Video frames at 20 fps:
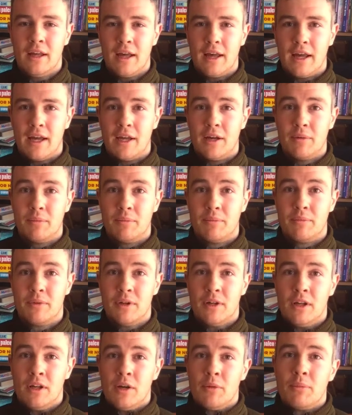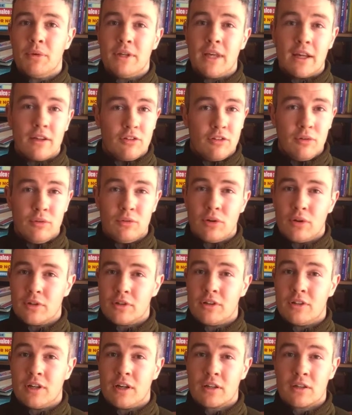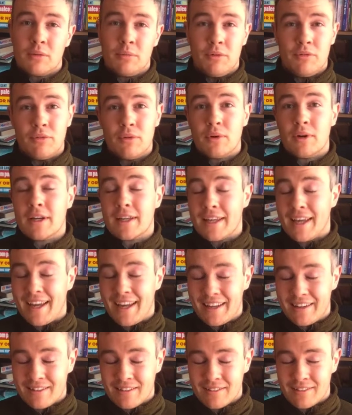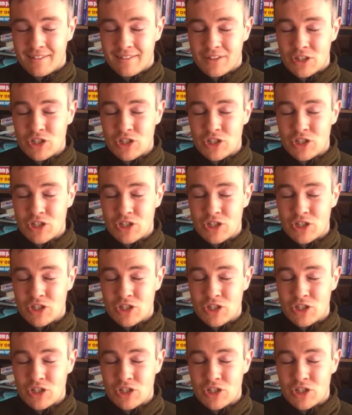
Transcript: But yeah, do talk to your doctor before, again,